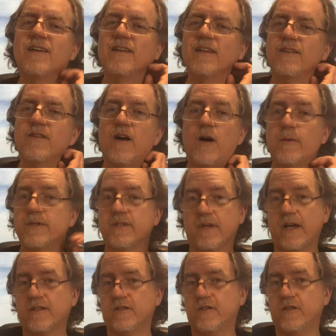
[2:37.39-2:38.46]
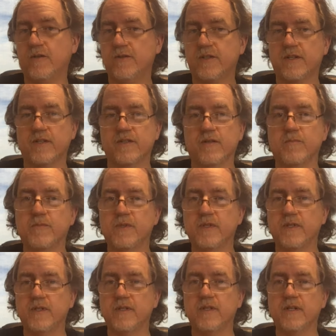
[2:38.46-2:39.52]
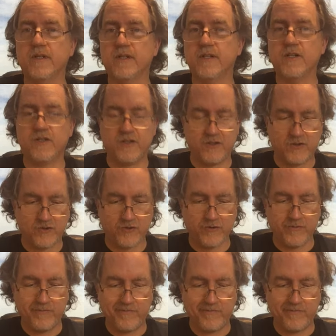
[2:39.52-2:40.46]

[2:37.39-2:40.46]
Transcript: it always executes because the condition is true,